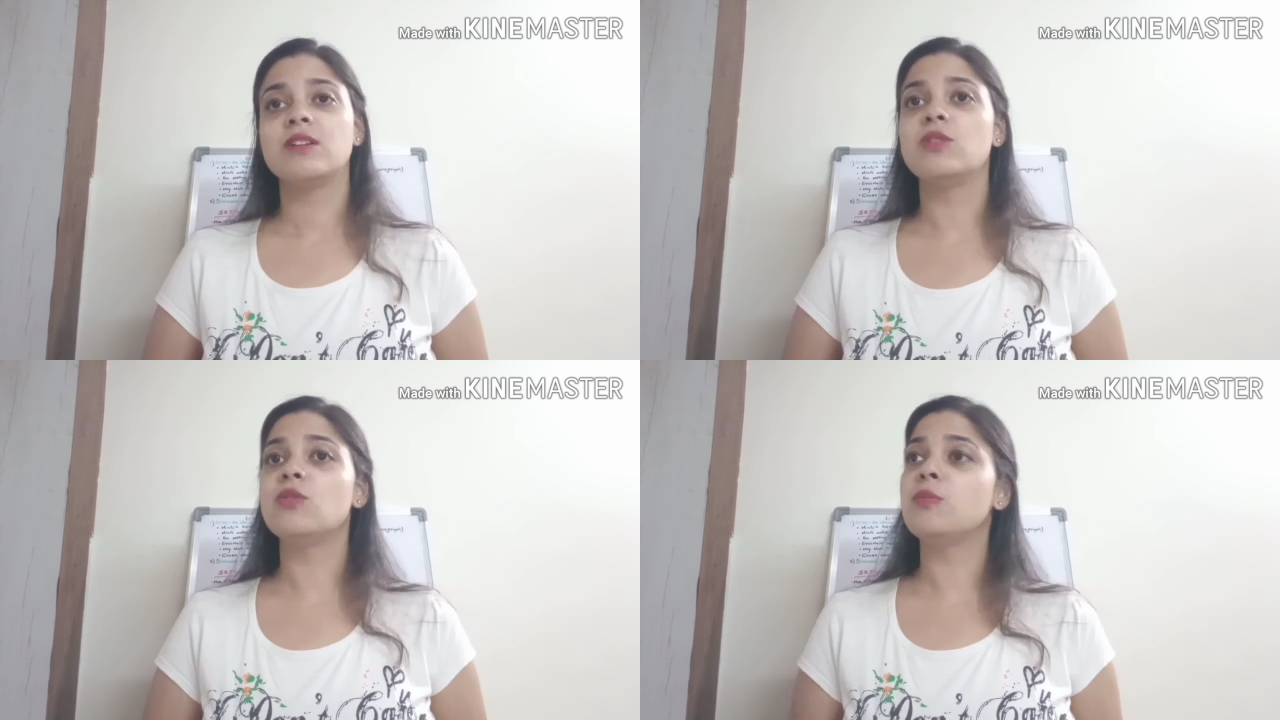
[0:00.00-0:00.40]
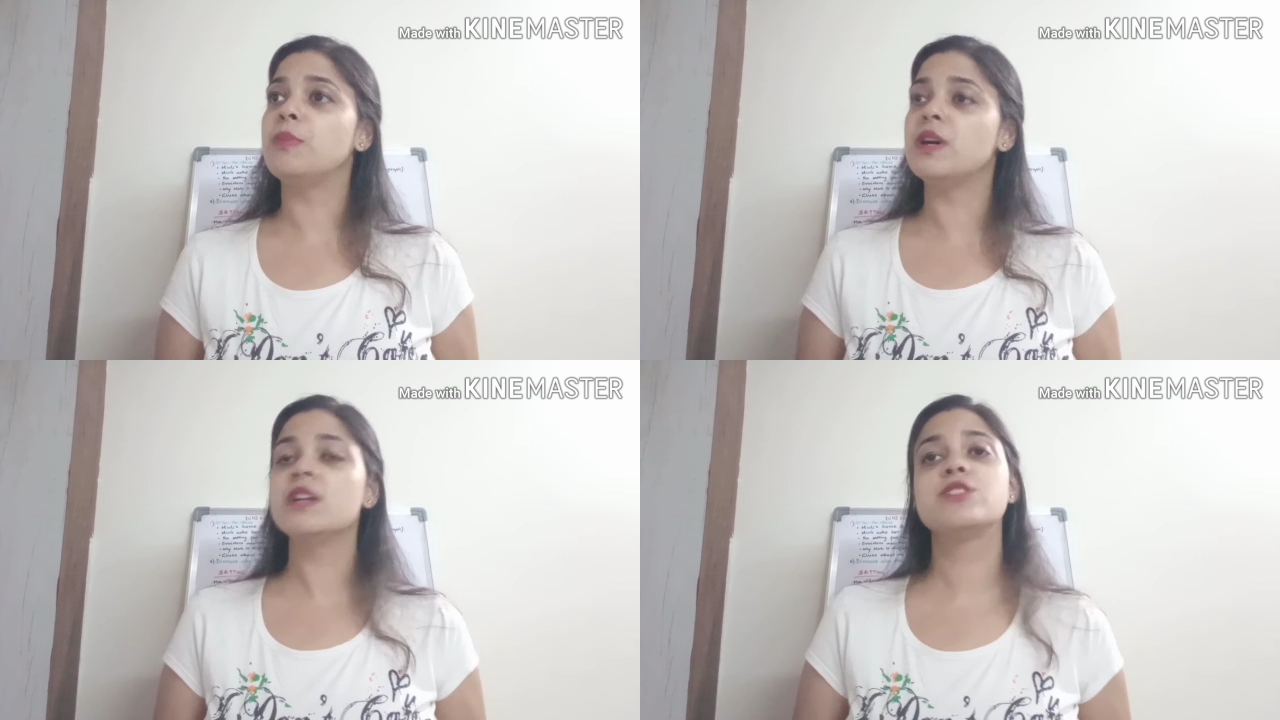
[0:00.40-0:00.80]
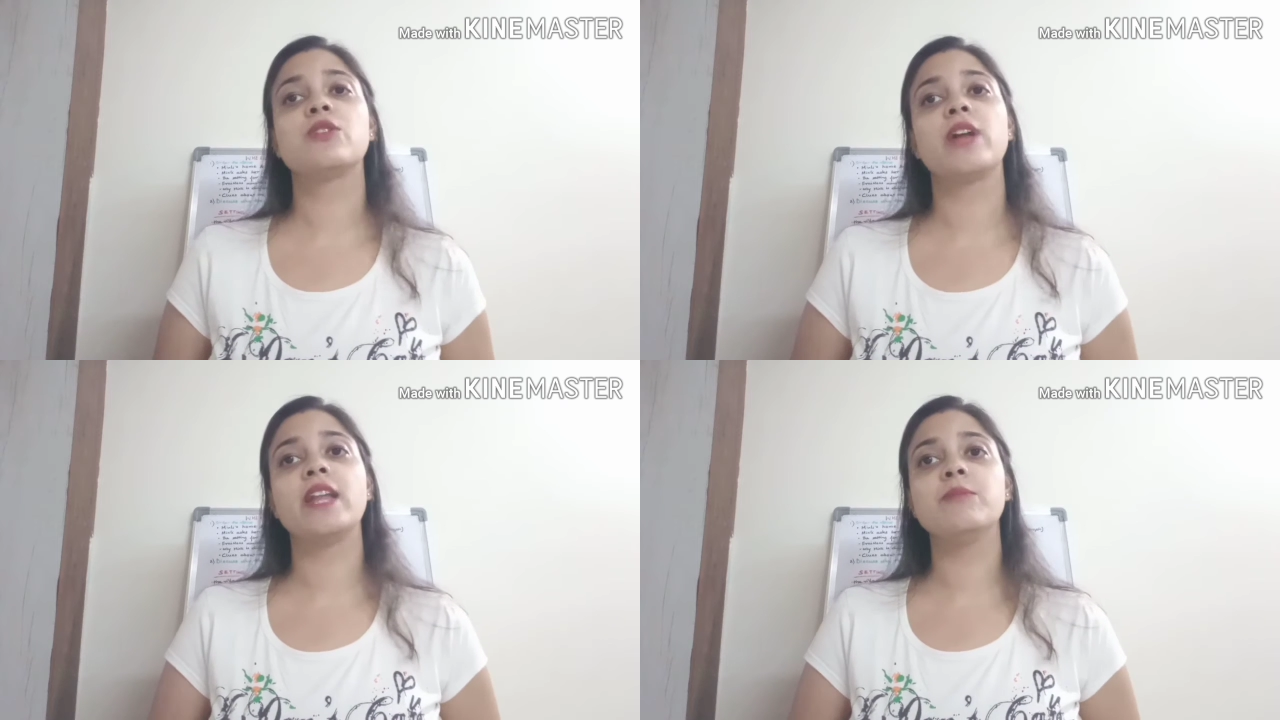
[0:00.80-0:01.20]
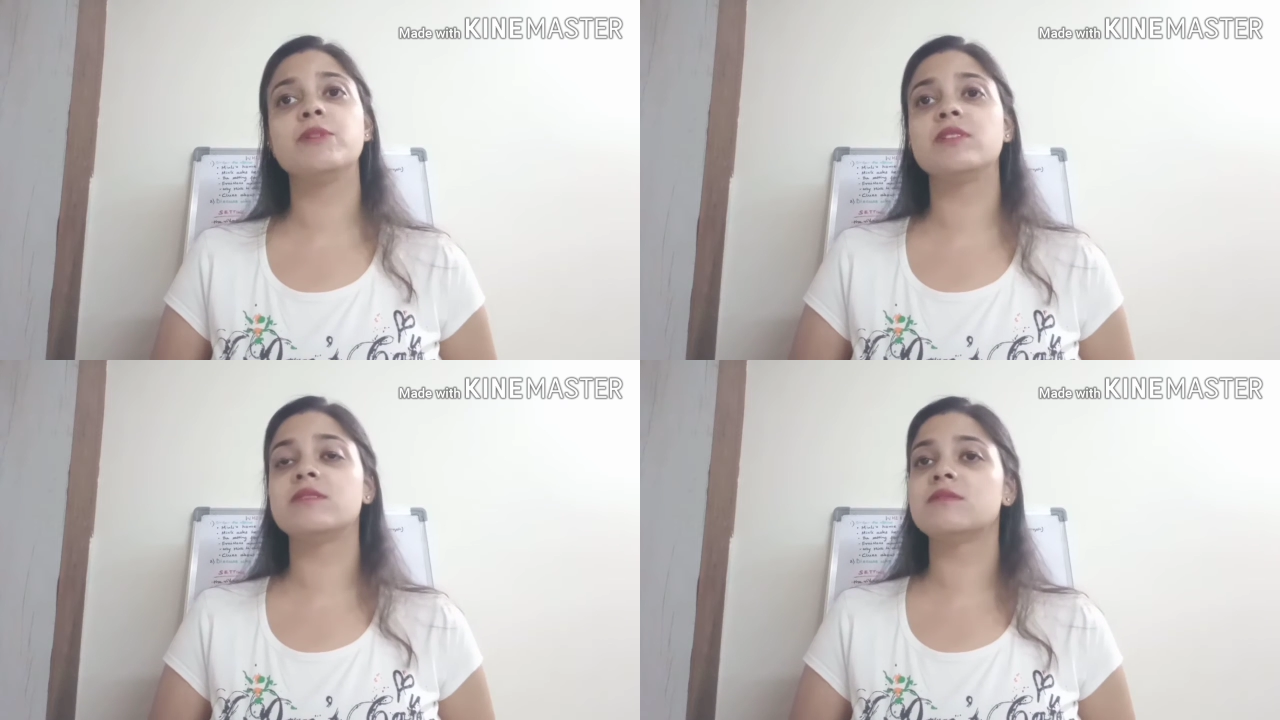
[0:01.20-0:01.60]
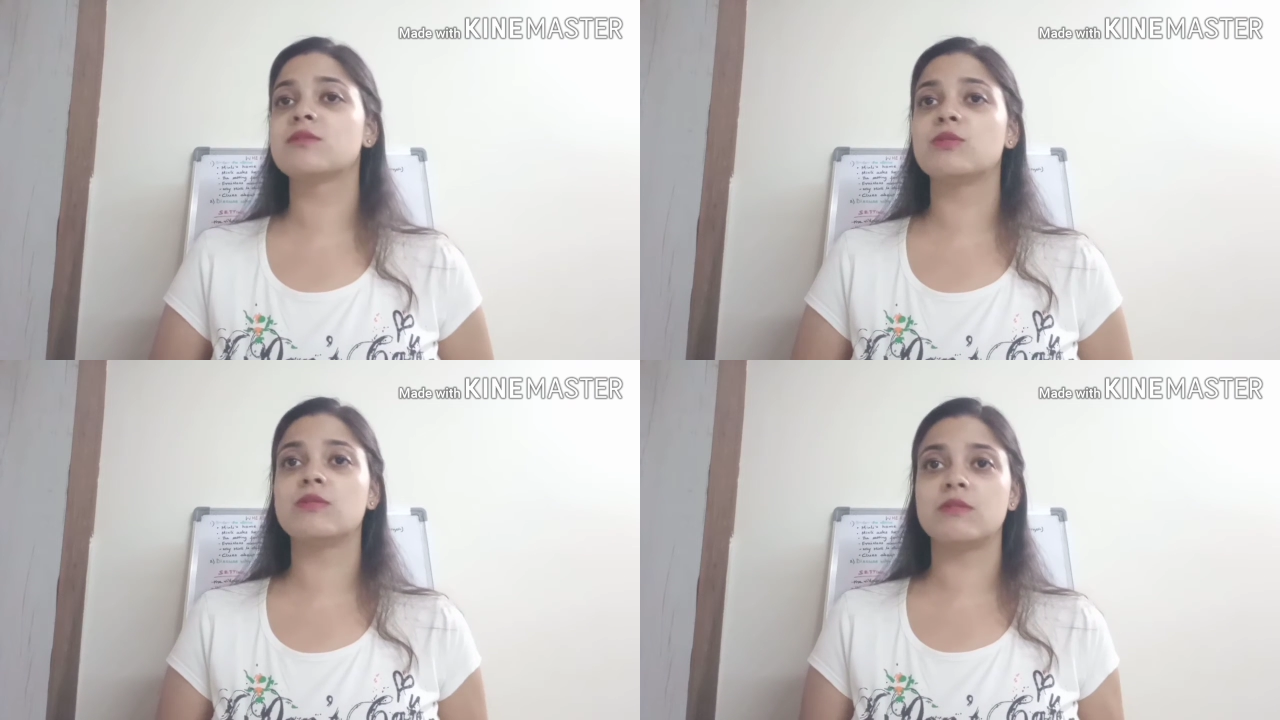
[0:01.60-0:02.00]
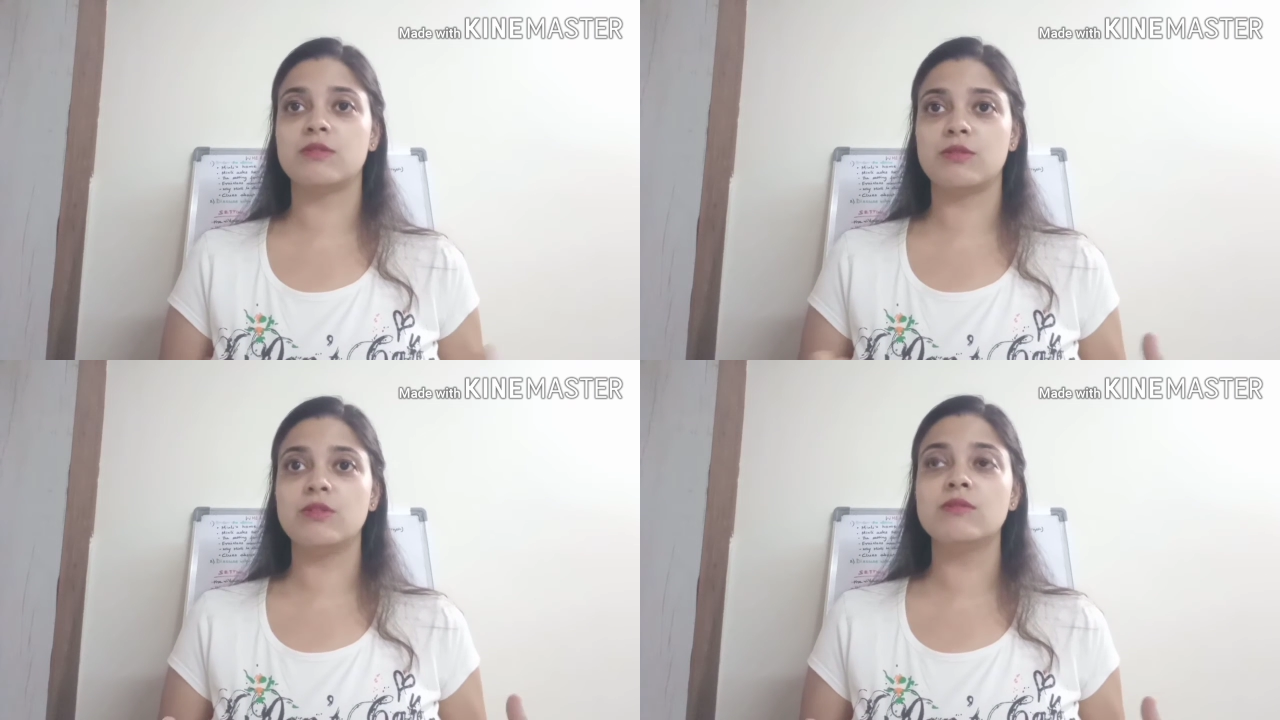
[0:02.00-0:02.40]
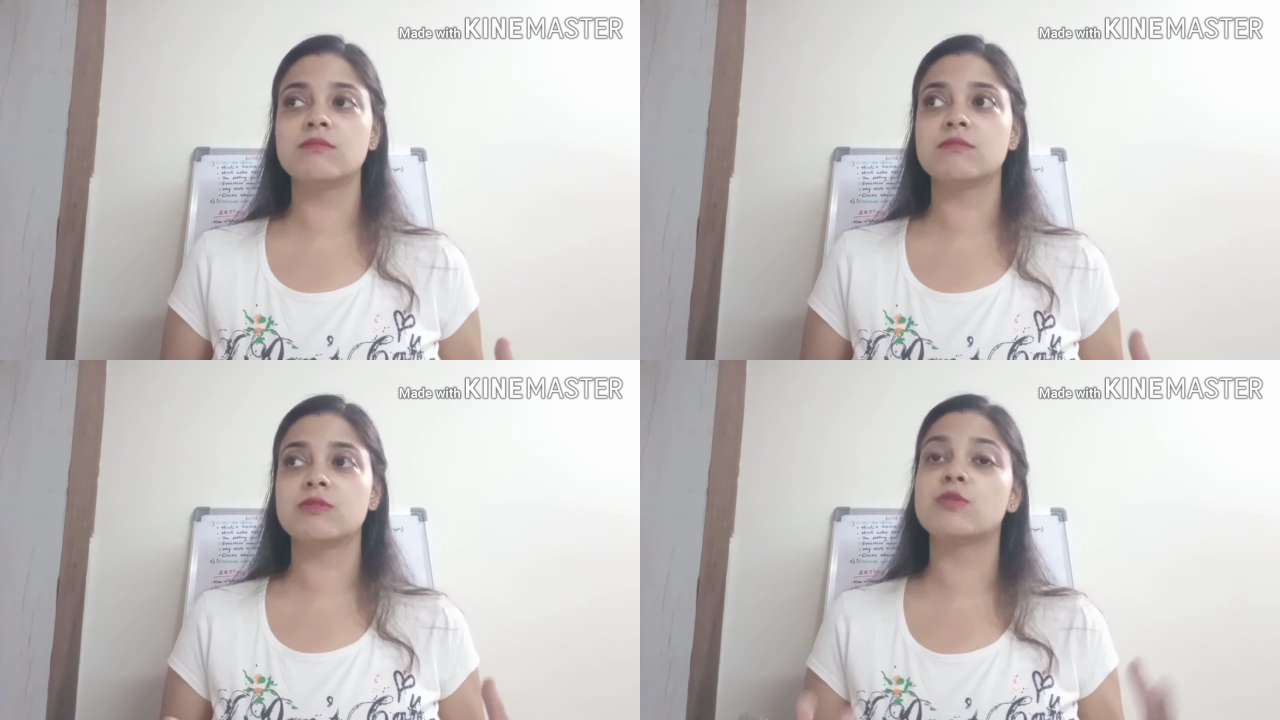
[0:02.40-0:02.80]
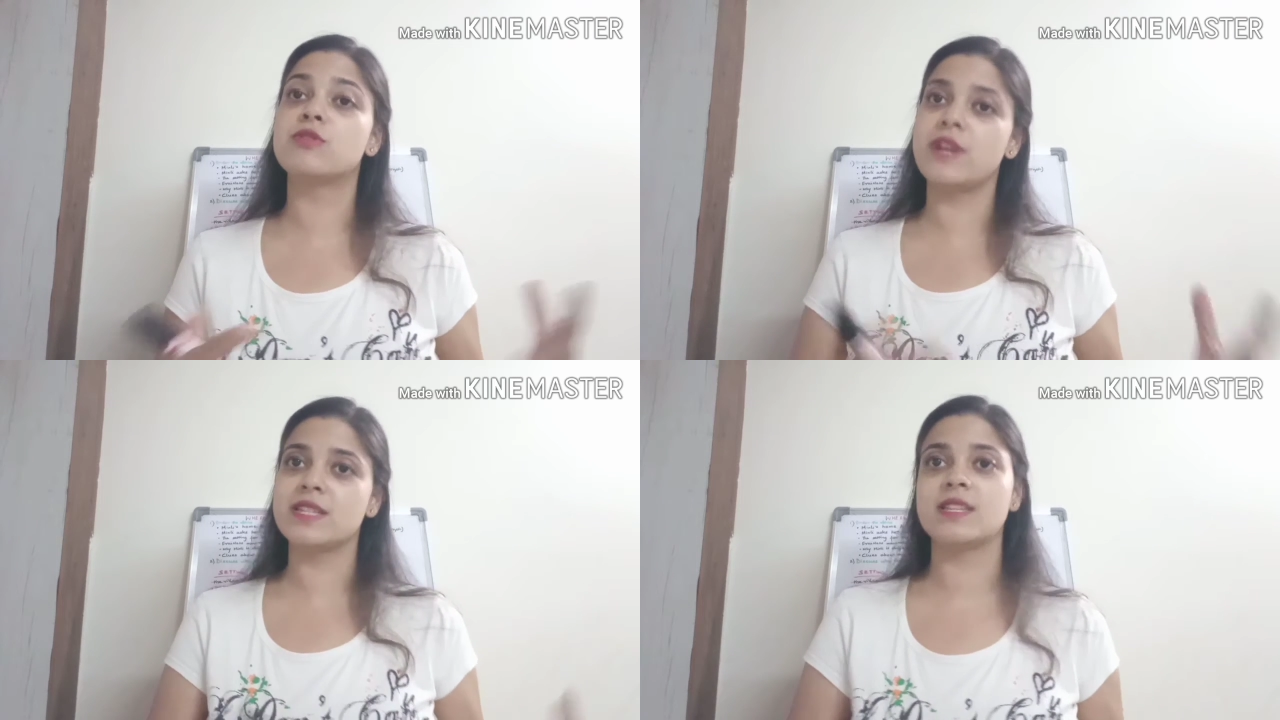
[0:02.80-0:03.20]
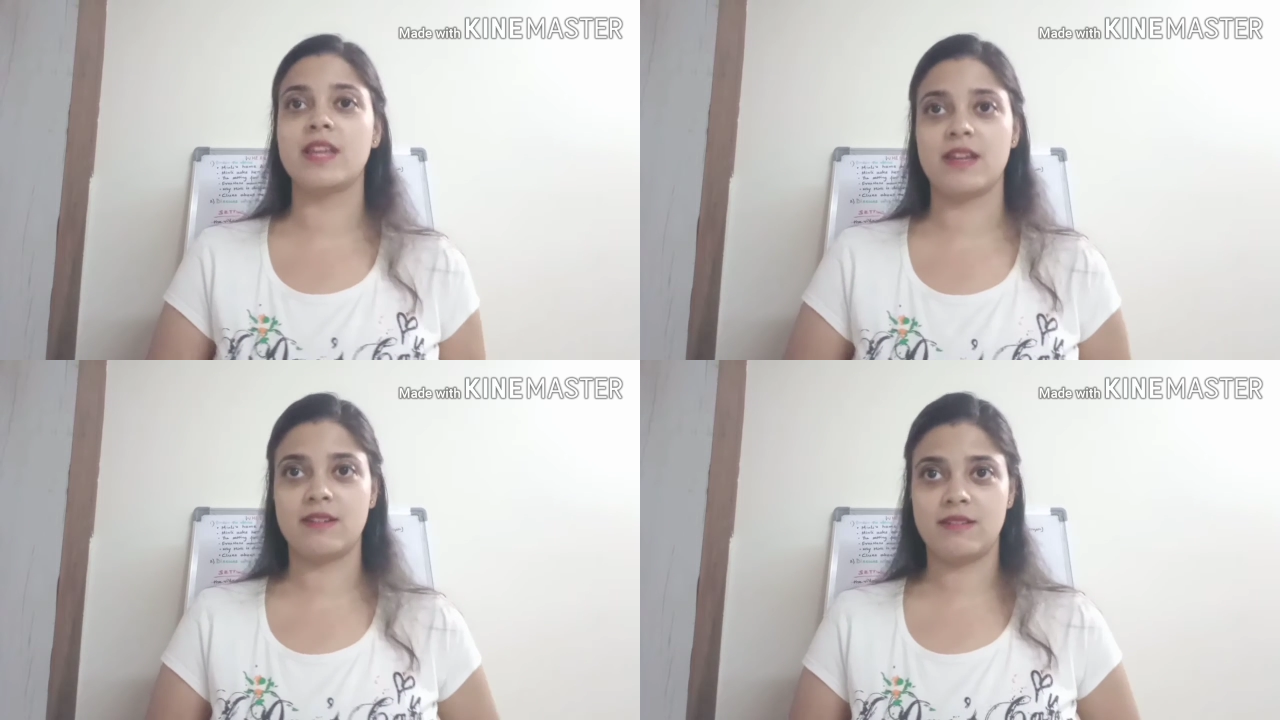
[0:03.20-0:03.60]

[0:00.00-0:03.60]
No birds or animals could rest there.